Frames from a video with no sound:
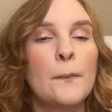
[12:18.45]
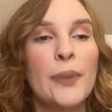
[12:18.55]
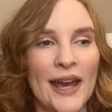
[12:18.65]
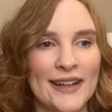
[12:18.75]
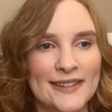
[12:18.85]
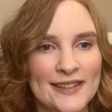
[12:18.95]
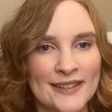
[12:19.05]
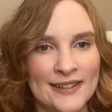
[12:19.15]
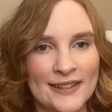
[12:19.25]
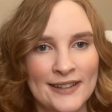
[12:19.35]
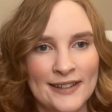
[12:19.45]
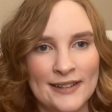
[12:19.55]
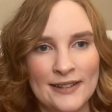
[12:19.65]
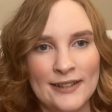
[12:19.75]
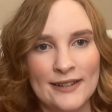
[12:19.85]
But
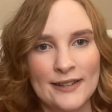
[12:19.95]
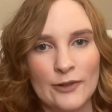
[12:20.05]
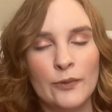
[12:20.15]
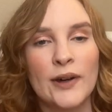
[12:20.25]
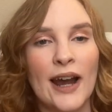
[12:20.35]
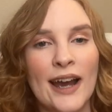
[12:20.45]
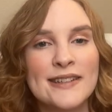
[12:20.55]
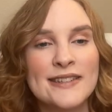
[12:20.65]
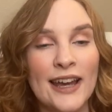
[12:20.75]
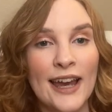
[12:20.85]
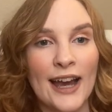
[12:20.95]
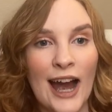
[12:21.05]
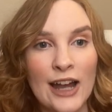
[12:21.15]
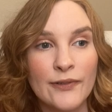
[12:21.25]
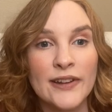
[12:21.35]
when I say
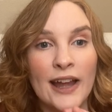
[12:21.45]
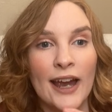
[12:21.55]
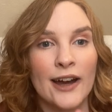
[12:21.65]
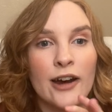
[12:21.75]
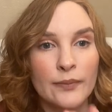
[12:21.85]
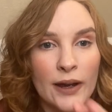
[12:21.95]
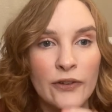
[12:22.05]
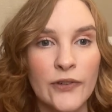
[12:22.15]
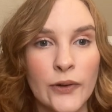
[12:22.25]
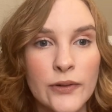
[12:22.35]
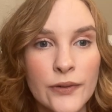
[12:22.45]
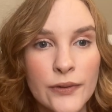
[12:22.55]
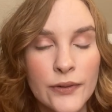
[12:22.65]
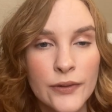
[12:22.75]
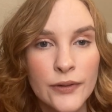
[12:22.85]
I rely on my phone,
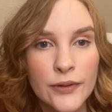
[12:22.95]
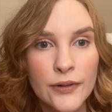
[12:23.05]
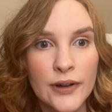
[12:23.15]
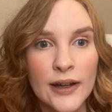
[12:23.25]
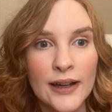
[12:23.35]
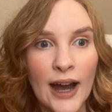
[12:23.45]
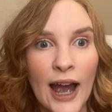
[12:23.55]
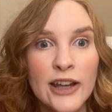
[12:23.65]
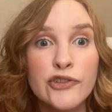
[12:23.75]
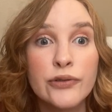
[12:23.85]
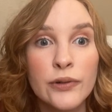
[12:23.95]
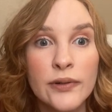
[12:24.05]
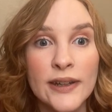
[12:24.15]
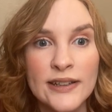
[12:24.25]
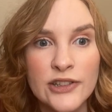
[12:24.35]
I
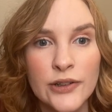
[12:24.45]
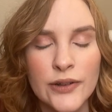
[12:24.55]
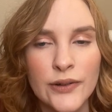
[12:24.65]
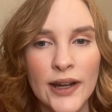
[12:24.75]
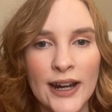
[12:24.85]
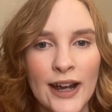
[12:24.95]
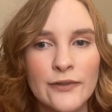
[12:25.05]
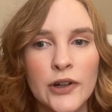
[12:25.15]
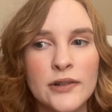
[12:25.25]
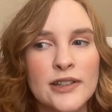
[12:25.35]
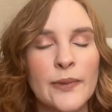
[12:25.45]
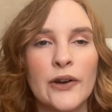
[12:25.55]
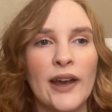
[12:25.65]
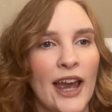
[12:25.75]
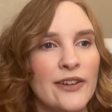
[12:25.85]
truly do. And I've grown to be
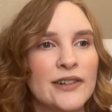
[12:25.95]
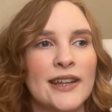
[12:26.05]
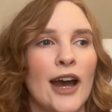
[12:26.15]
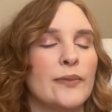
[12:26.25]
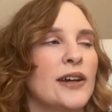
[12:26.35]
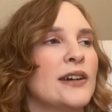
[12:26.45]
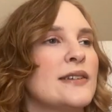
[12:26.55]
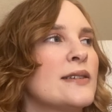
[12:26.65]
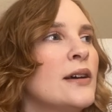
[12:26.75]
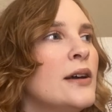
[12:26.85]
okay with that because